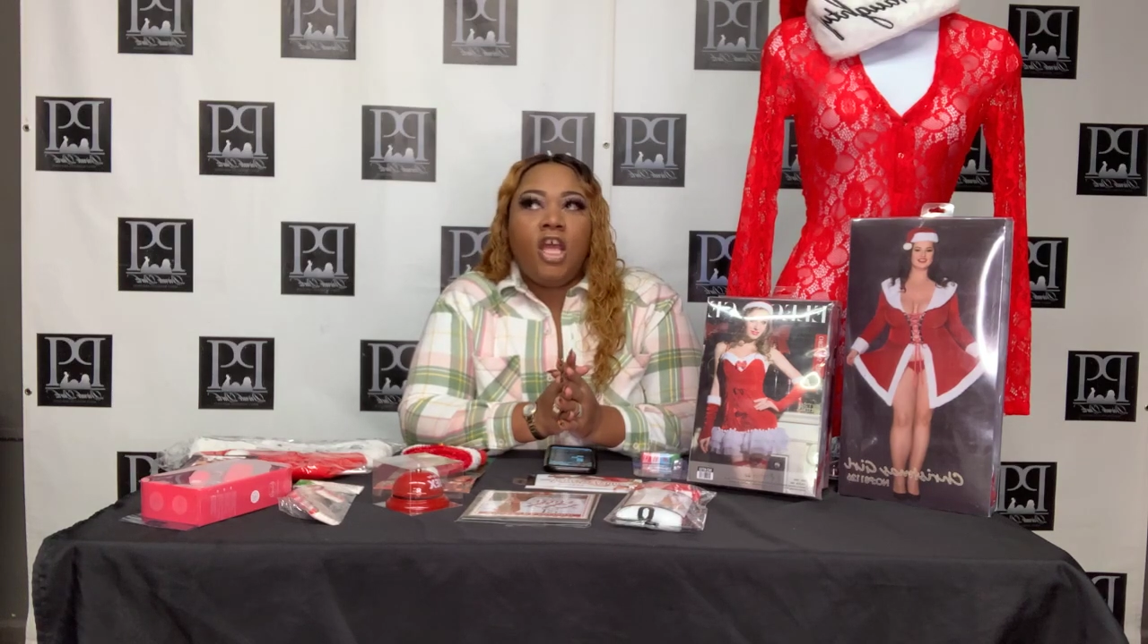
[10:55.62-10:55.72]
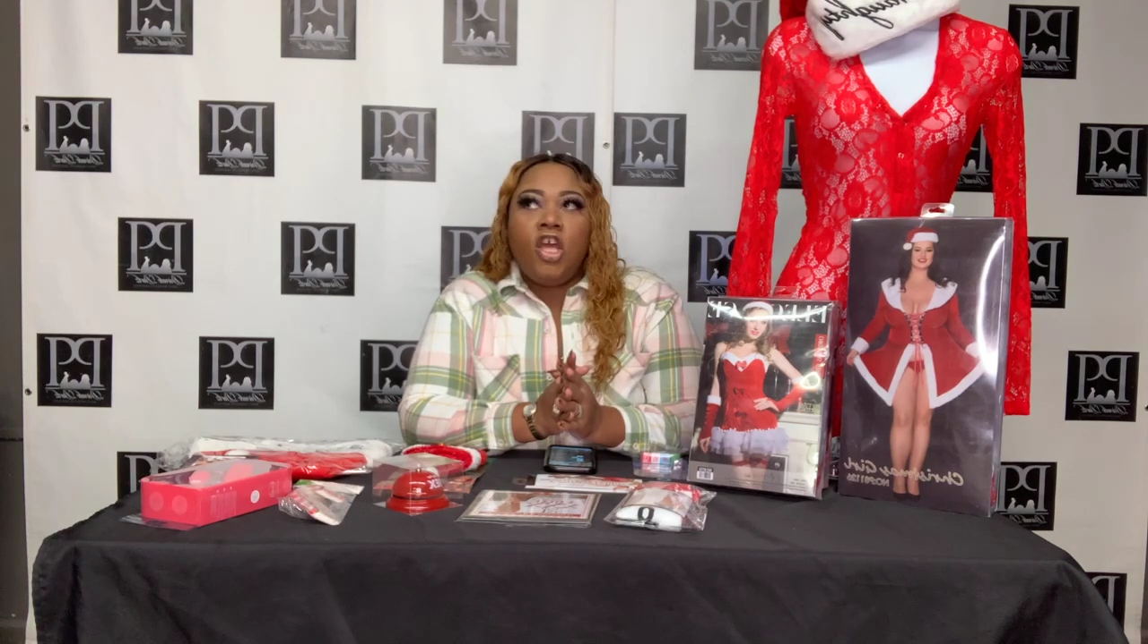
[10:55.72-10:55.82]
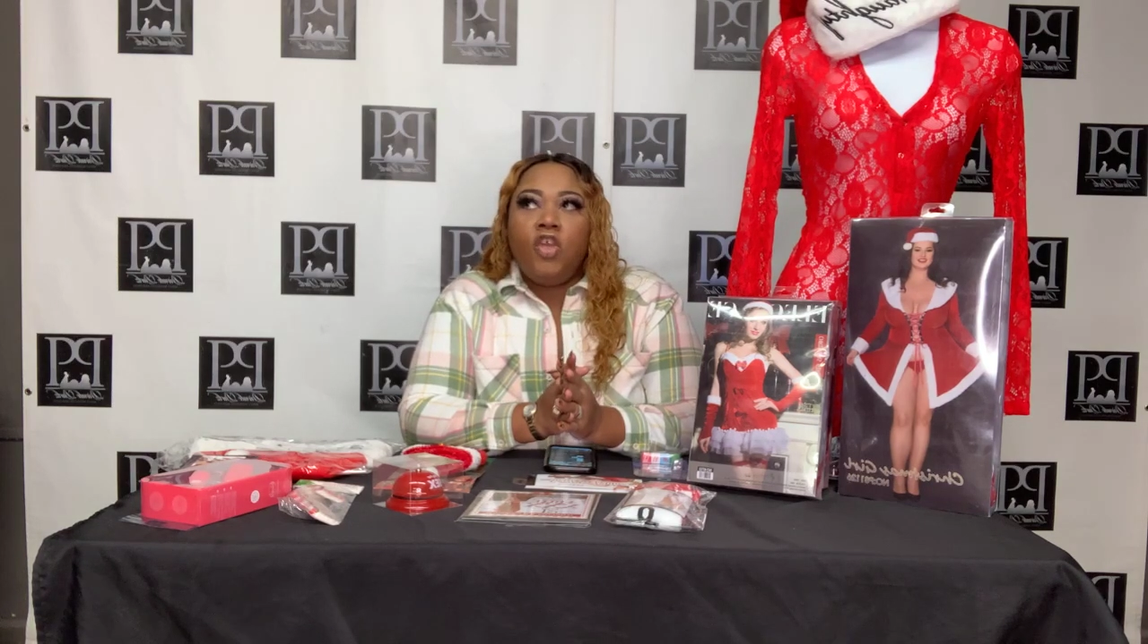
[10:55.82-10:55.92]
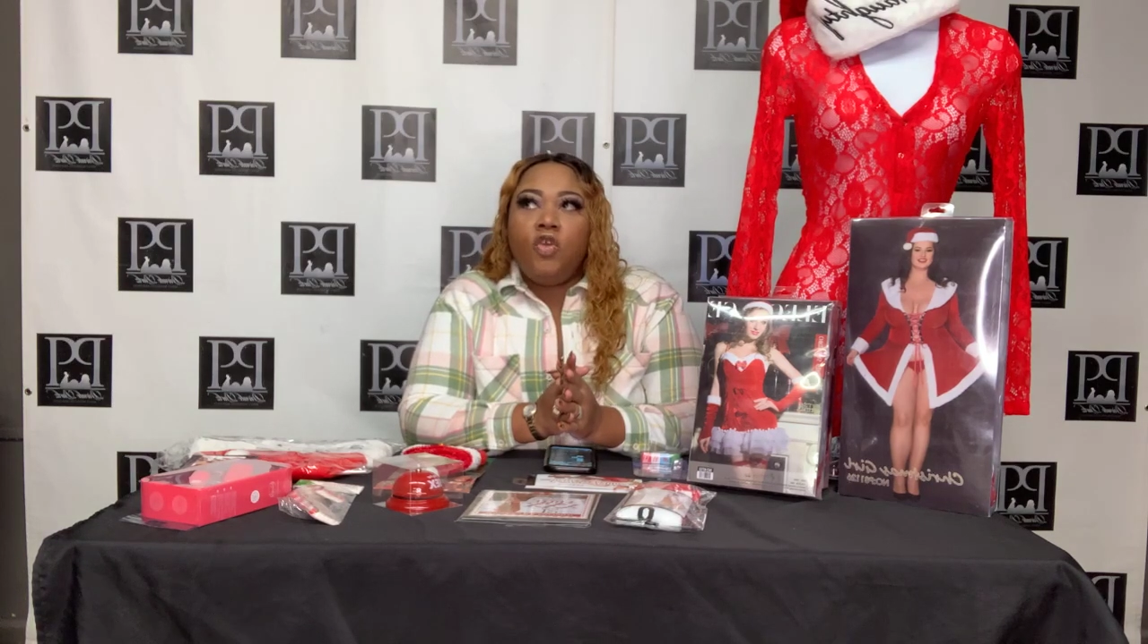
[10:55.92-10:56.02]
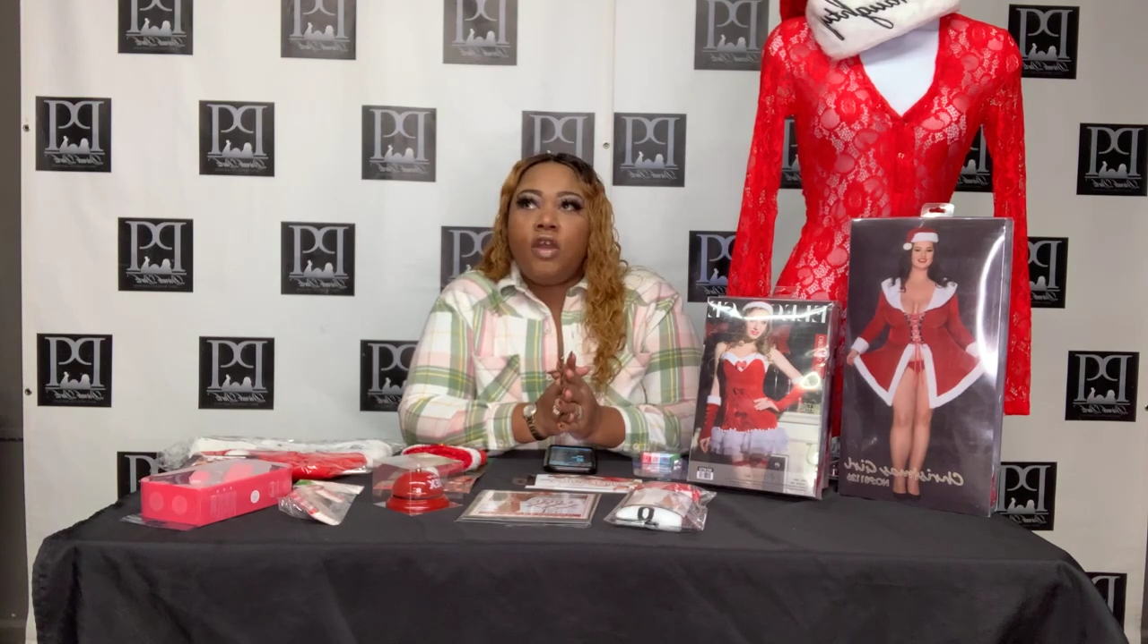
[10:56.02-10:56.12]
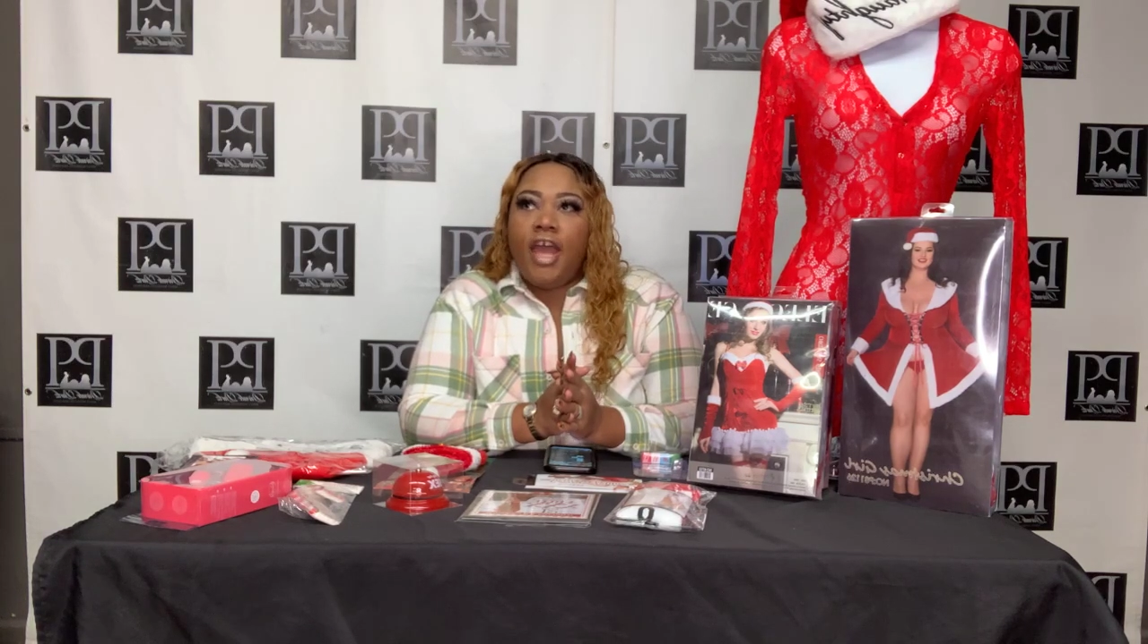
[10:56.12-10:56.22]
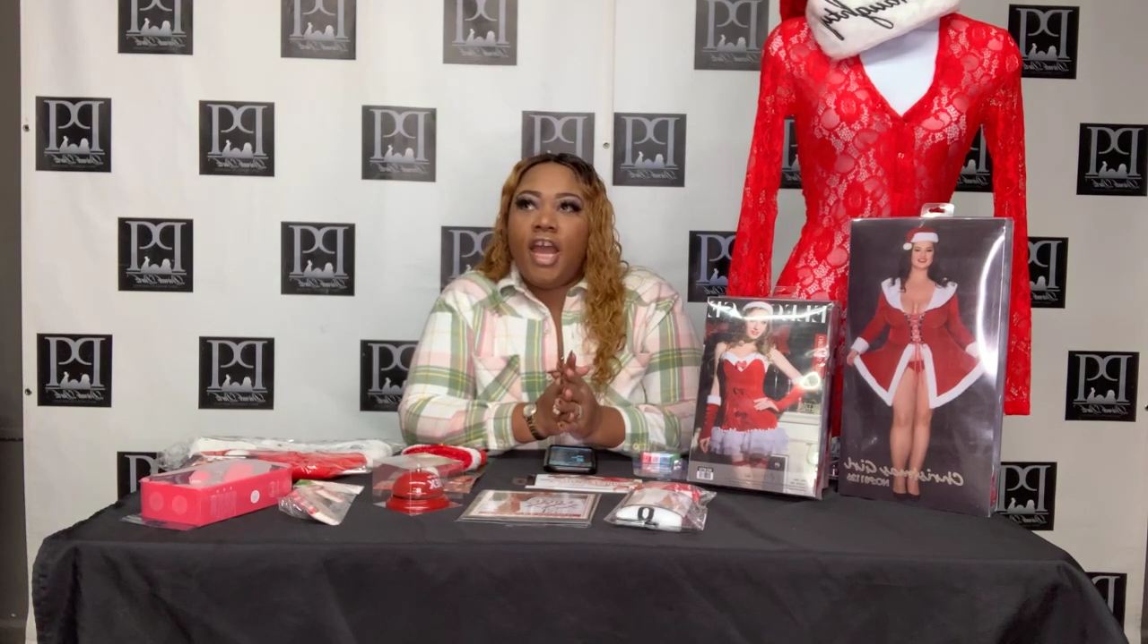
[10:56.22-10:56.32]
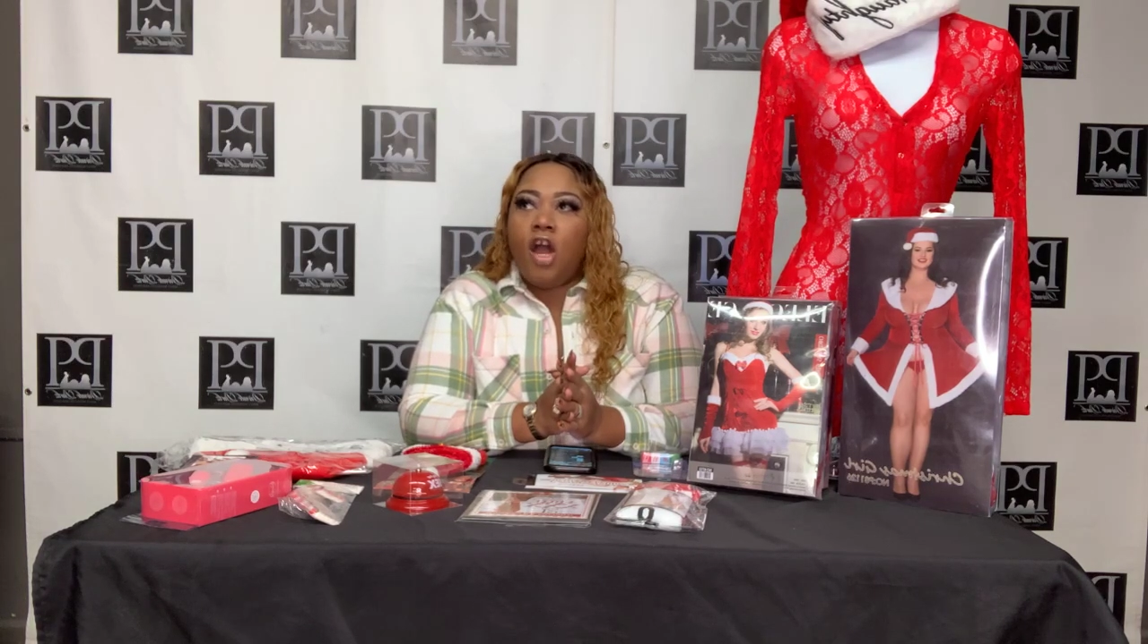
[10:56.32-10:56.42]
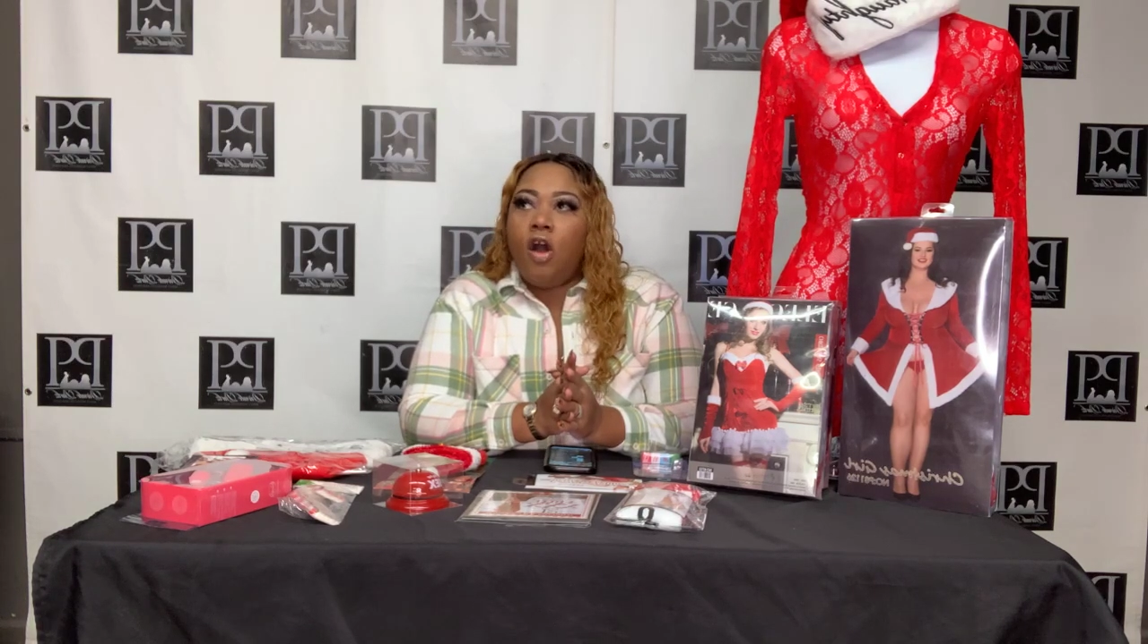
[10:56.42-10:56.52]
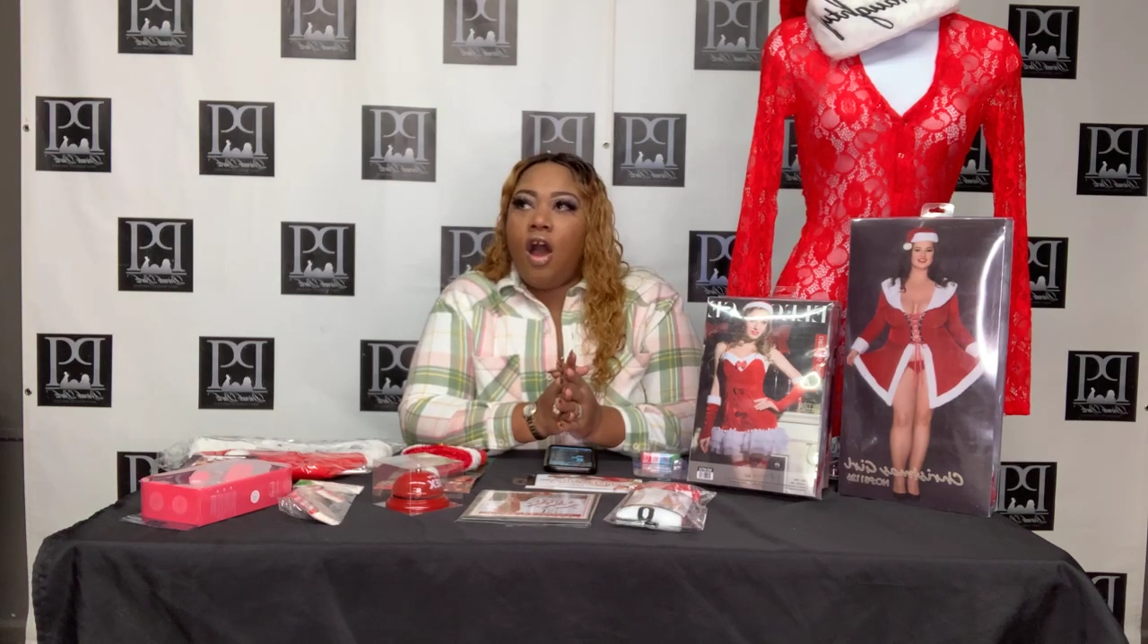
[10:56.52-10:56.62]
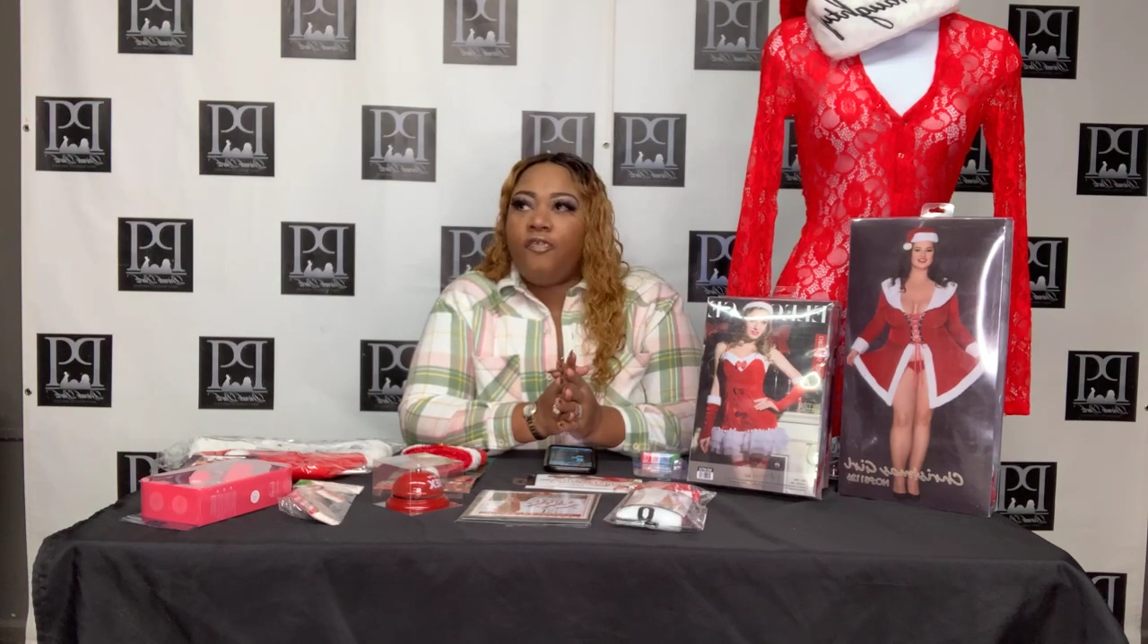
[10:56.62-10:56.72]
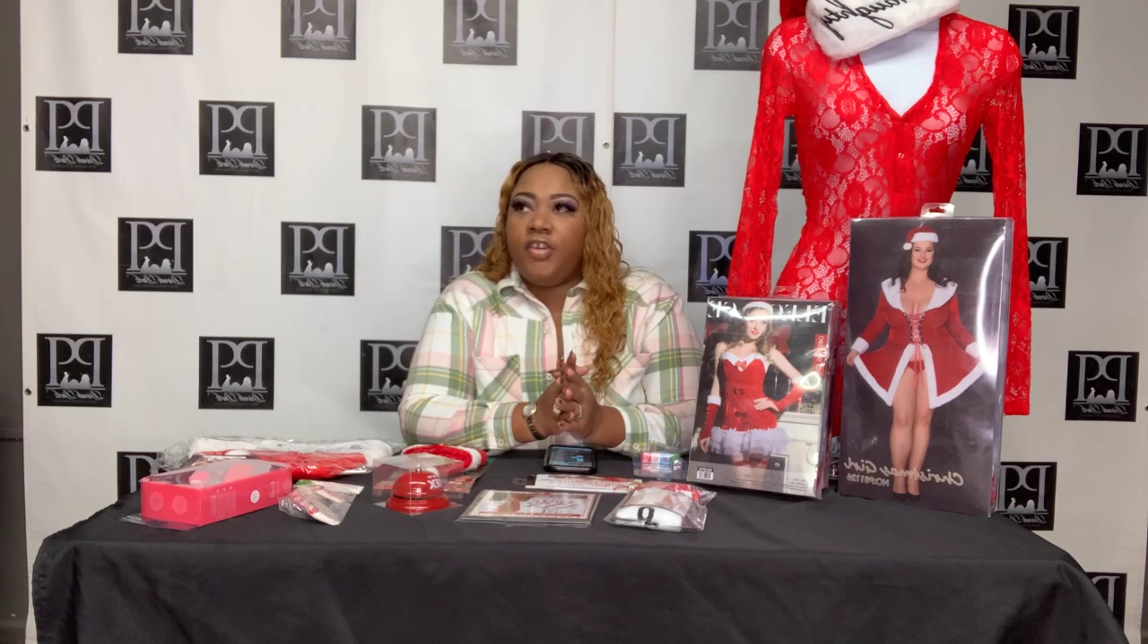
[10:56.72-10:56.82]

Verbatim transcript: You can't go off